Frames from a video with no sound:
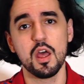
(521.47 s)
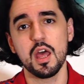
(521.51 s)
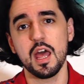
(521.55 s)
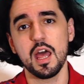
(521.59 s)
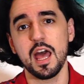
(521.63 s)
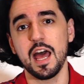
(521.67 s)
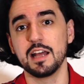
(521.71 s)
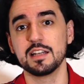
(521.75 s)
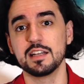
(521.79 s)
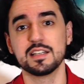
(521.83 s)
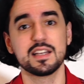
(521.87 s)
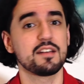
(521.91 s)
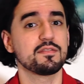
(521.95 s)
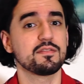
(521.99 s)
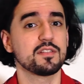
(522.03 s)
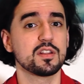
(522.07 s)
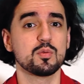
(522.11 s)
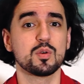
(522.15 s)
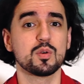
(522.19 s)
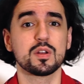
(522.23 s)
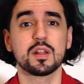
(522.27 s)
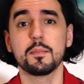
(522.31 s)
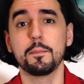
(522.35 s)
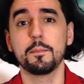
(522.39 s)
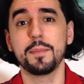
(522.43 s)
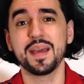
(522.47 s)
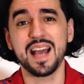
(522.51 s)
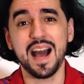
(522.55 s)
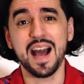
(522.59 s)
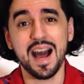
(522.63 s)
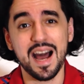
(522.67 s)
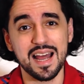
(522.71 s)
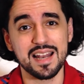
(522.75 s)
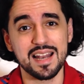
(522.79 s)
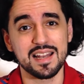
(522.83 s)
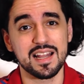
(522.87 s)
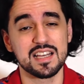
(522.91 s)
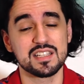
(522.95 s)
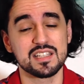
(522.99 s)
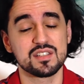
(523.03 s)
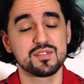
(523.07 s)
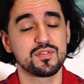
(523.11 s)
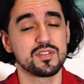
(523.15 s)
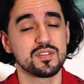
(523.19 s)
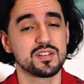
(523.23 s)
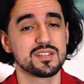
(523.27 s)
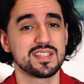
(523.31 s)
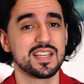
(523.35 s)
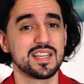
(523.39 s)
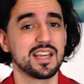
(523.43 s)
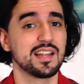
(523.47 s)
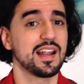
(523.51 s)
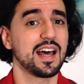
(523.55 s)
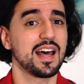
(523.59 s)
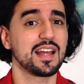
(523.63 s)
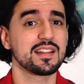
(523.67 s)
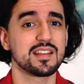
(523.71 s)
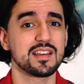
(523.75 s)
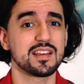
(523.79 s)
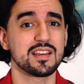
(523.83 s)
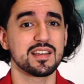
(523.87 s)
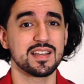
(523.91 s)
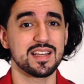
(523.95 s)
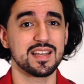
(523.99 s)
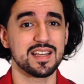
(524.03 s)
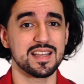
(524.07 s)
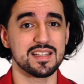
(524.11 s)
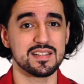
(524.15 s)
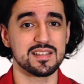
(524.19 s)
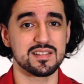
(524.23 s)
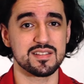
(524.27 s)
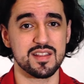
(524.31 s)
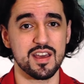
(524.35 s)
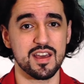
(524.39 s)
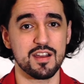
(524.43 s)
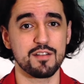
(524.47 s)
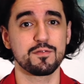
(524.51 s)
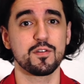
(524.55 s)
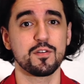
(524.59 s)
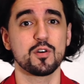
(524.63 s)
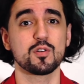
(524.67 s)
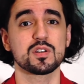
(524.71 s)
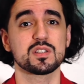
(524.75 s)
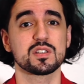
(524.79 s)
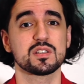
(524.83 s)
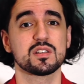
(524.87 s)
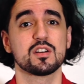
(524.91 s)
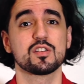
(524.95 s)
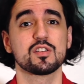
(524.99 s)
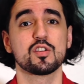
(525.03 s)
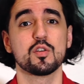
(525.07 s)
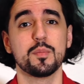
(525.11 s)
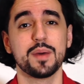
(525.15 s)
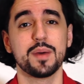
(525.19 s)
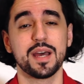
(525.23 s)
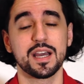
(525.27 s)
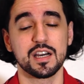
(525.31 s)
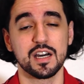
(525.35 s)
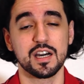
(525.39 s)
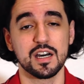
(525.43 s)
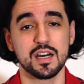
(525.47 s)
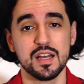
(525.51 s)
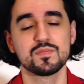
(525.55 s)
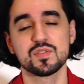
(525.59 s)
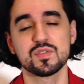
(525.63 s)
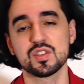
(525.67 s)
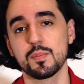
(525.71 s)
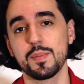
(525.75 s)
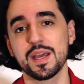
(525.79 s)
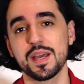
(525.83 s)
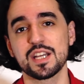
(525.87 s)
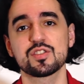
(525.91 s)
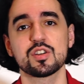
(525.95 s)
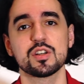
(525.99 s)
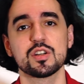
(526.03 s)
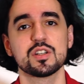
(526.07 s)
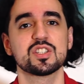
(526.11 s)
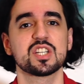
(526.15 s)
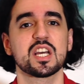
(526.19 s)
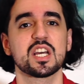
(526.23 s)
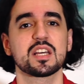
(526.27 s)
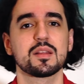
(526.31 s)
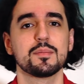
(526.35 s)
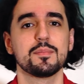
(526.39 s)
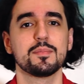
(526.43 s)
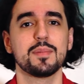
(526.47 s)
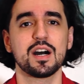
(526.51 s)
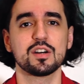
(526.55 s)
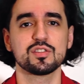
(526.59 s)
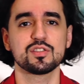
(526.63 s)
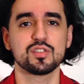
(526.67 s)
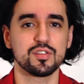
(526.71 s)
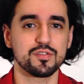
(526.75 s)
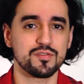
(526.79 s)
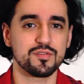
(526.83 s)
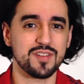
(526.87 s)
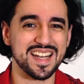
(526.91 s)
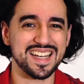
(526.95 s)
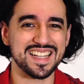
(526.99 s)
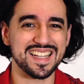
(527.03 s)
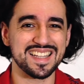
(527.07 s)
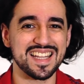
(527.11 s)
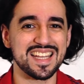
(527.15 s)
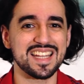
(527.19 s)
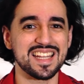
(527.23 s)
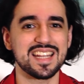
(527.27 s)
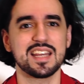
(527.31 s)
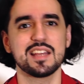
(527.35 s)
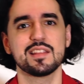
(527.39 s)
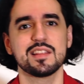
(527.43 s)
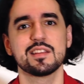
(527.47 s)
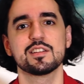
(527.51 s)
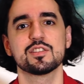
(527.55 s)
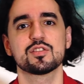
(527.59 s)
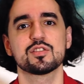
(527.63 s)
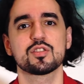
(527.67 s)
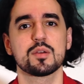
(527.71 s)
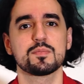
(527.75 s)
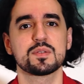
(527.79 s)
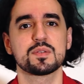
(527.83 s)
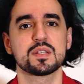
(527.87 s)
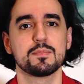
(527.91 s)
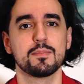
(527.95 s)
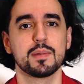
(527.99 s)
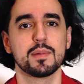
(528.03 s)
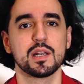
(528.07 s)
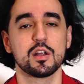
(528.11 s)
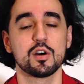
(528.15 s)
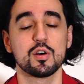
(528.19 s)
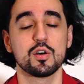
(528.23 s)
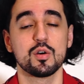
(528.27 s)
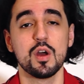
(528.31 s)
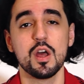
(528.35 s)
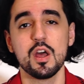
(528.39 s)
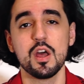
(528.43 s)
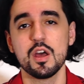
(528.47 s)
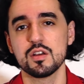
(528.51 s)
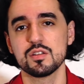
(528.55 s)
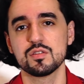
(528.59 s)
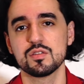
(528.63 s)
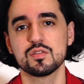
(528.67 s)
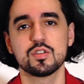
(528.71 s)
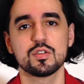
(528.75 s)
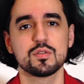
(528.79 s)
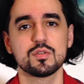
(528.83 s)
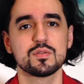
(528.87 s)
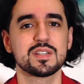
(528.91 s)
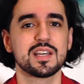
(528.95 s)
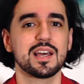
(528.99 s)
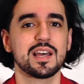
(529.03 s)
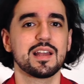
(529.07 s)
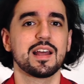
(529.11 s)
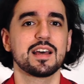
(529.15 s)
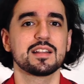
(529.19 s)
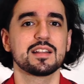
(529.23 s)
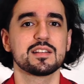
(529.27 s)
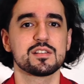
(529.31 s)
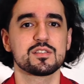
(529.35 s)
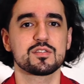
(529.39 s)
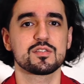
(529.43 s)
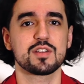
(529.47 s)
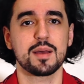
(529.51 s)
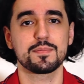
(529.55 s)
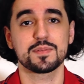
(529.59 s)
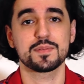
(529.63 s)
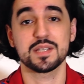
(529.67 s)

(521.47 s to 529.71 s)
And definitely one of the big highlights for Zealande is their focus on Omega. So make sure to check them out. You'll find a link in the description below to Zealande straps,